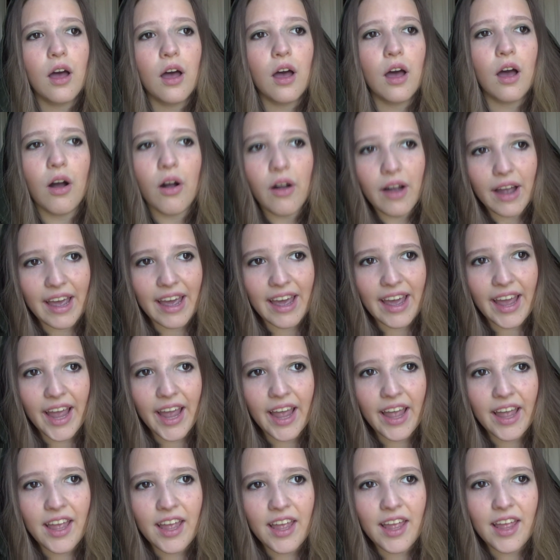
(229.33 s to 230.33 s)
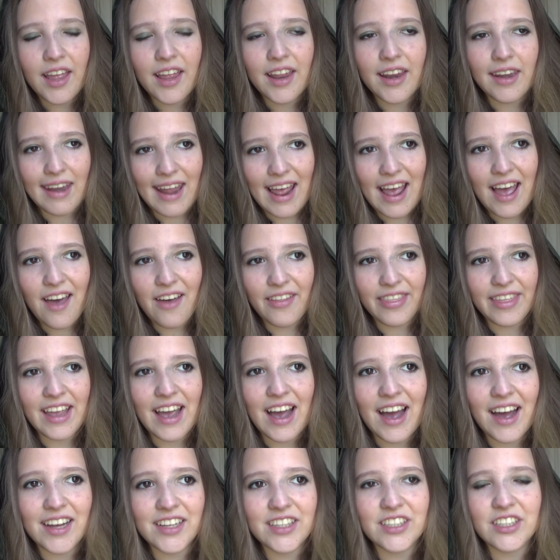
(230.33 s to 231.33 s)
okay, now the
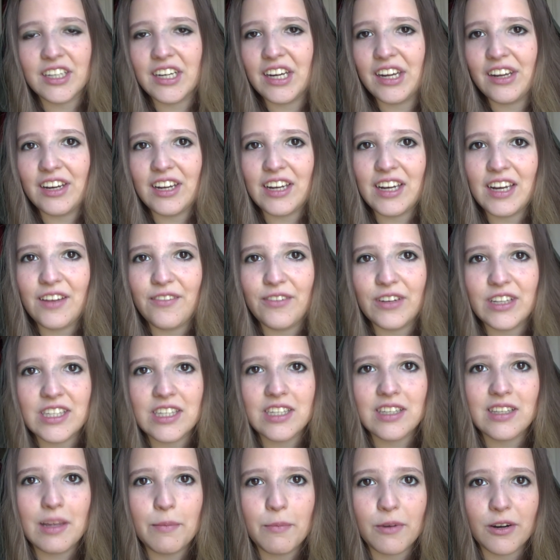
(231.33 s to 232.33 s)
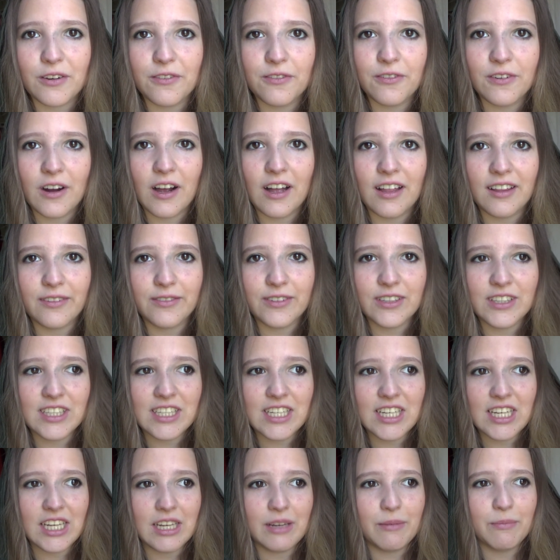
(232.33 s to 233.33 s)
odds are getting even slimmer for Oliver's
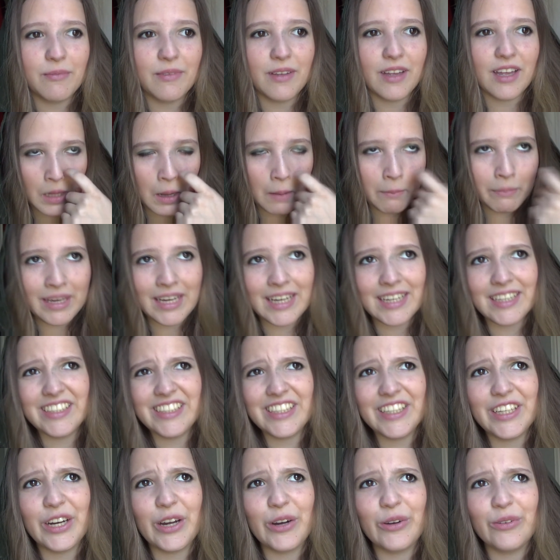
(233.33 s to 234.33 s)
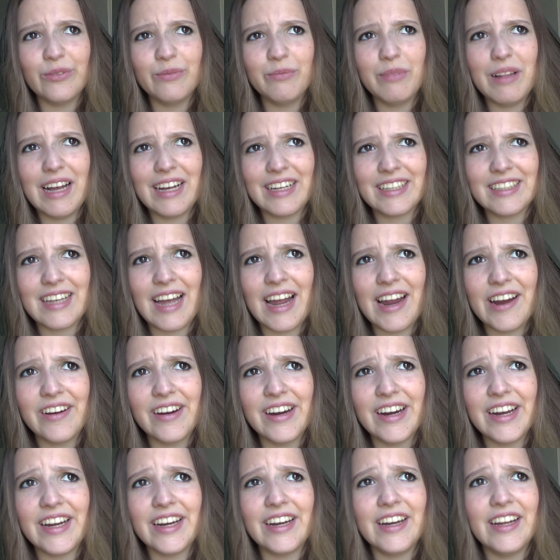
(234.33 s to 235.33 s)
team, because, you know, Black
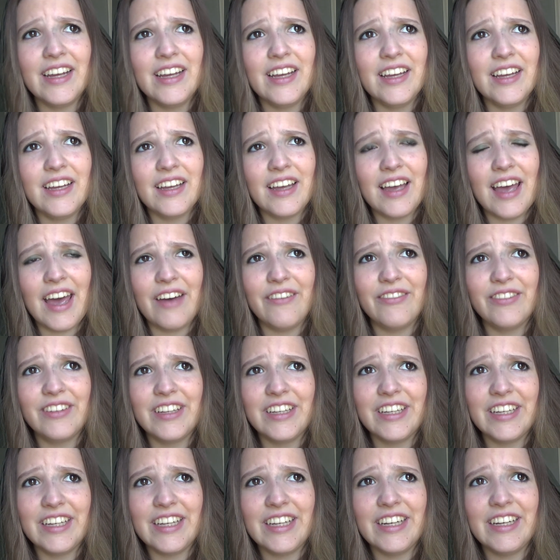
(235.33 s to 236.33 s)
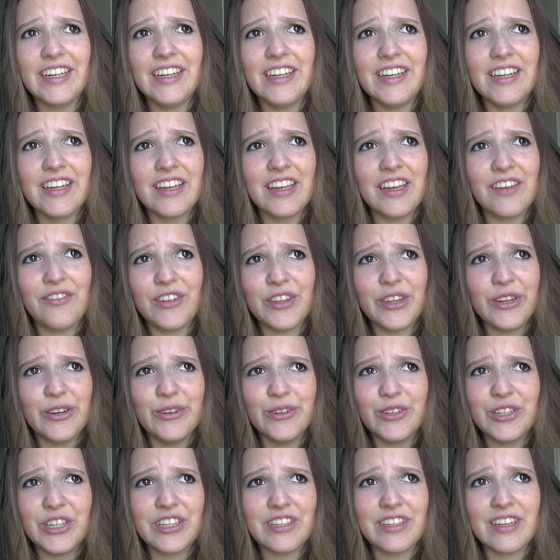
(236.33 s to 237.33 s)
Siren, Evelyn, even
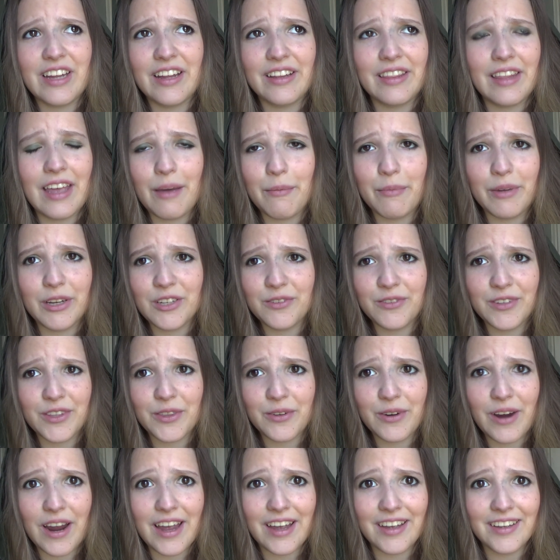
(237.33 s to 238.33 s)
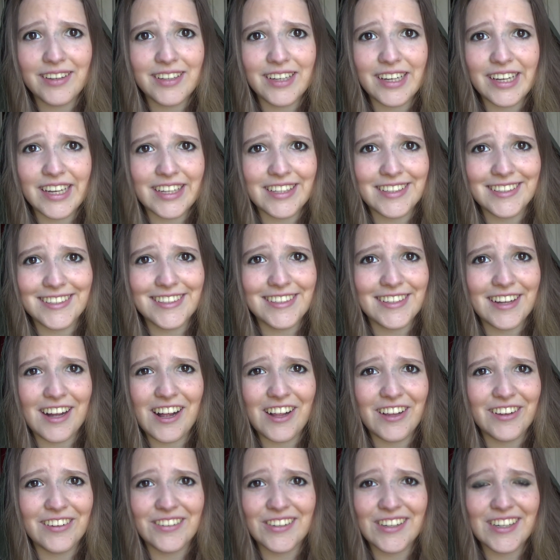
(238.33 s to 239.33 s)
though she's not that much of a threat against
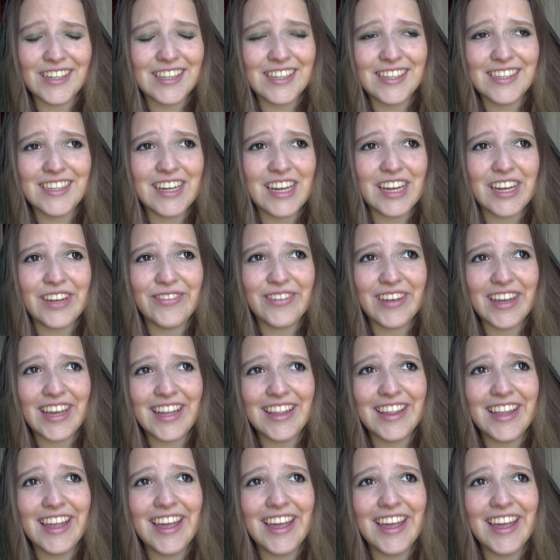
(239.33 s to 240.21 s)
Oliver and his team, and